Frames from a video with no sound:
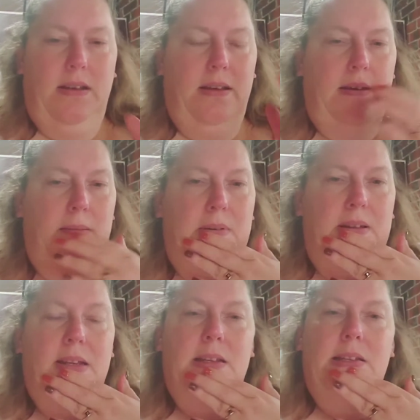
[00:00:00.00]

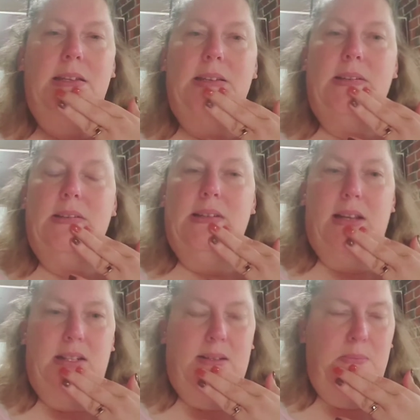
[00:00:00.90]

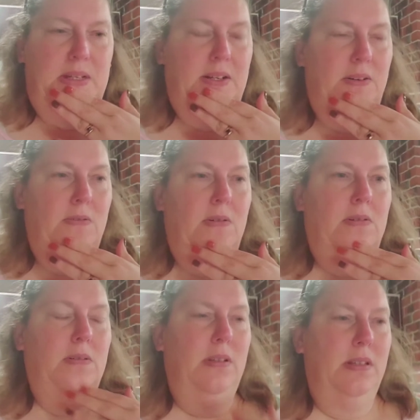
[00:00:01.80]
Got some dinner
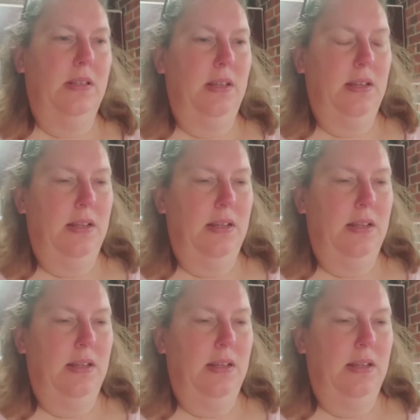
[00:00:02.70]
rolls.